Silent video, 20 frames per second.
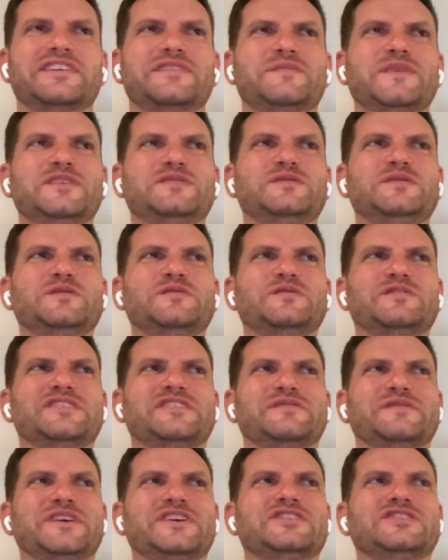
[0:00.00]
It makes me want
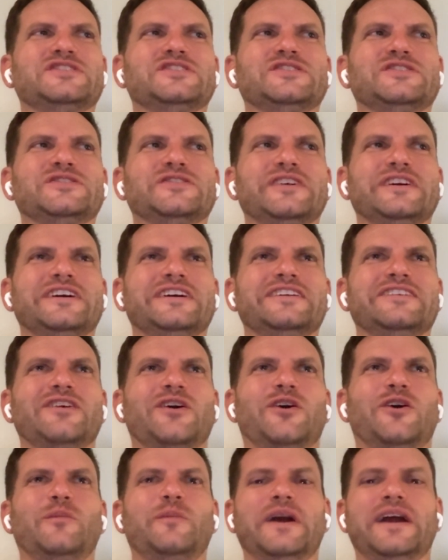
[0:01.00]
to make sure that
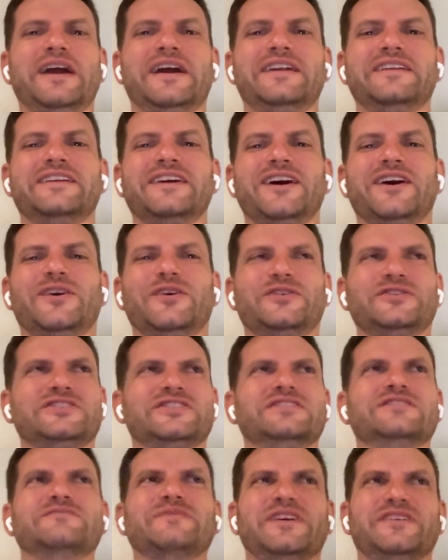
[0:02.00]
all my hand calcs
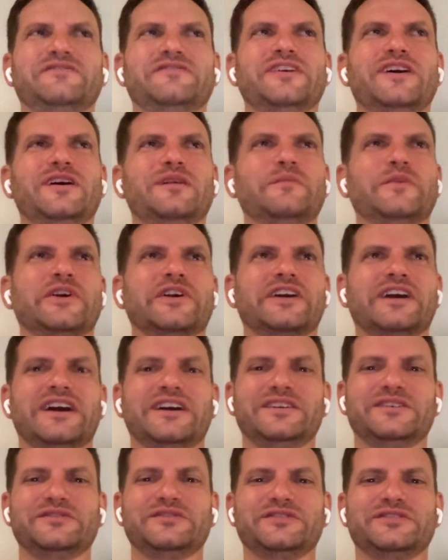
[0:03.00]
and my FEM are
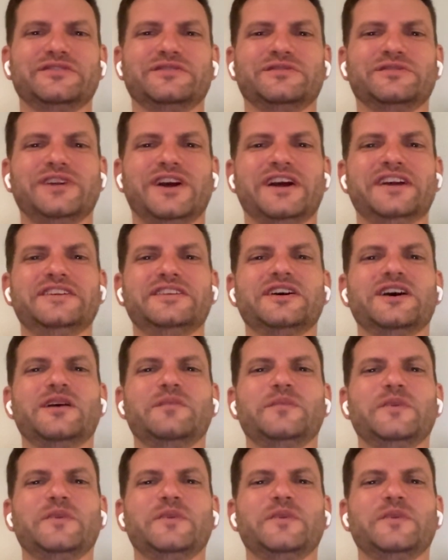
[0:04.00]
kind of lined up